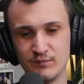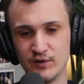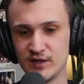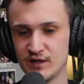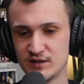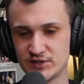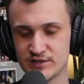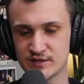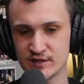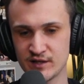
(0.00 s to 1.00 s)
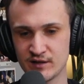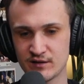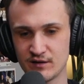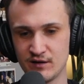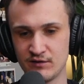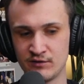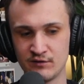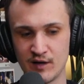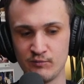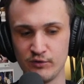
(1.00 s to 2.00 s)
But yeah, it's just like I don't
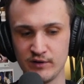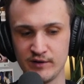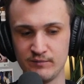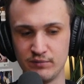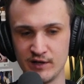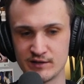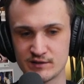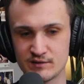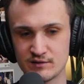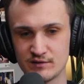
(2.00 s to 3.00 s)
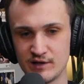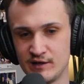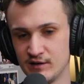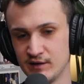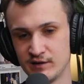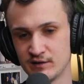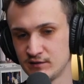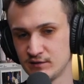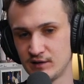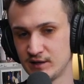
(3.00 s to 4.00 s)
know. I'm really blessed, and
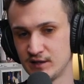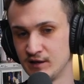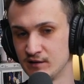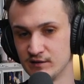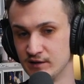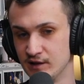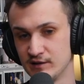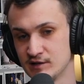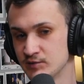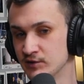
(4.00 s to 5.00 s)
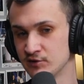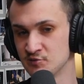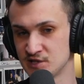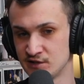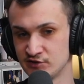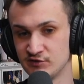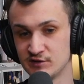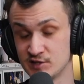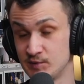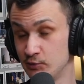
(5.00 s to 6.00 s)
like at the end of the day, that's what it comes down to.
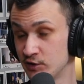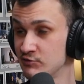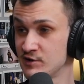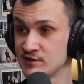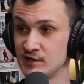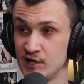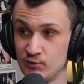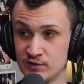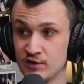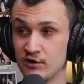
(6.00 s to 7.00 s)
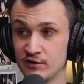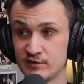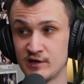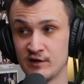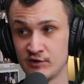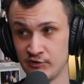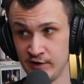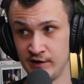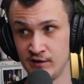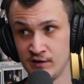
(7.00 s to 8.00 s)
Because people can resonate with the art that I
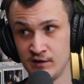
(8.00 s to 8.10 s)
create,